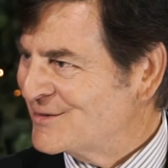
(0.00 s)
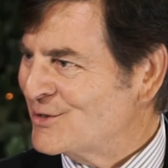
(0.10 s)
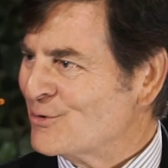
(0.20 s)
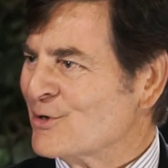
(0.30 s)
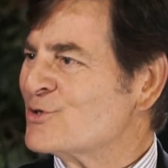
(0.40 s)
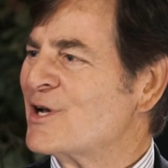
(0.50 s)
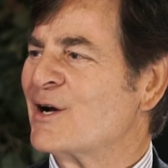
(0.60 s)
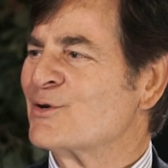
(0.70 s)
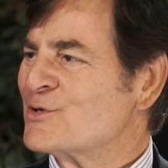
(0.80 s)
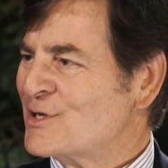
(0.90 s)
You're a
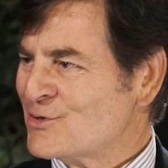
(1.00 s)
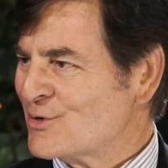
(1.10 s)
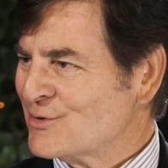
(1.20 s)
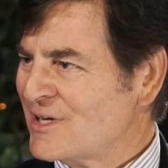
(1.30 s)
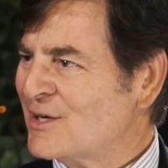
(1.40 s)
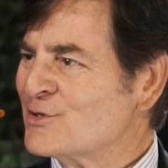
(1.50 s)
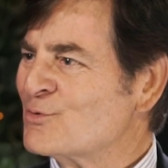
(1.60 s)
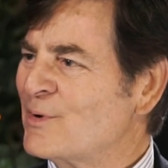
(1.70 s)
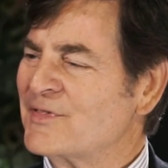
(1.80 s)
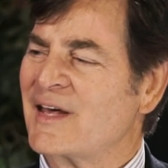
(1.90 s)
Share sister. Tell
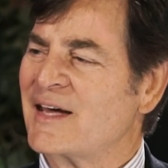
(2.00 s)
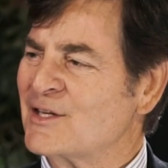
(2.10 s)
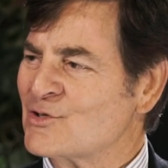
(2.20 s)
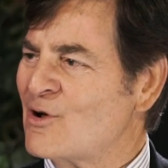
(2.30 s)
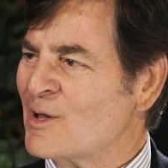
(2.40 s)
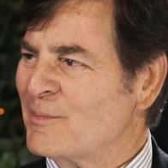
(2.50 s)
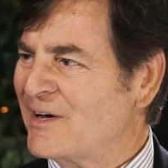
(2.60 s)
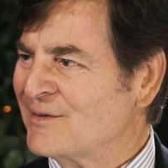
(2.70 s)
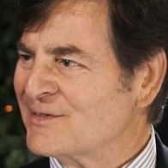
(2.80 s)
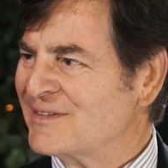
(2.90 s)
us what that is all
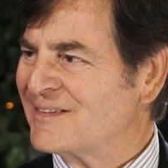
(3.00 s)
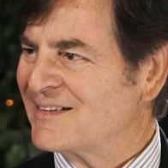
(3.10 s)
about.